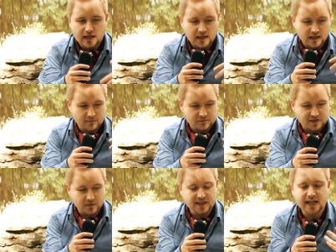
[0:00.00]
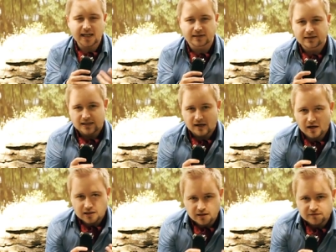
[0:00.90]
Um, so again,
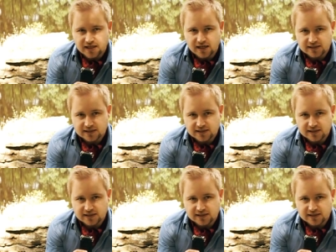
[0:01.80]
I love that.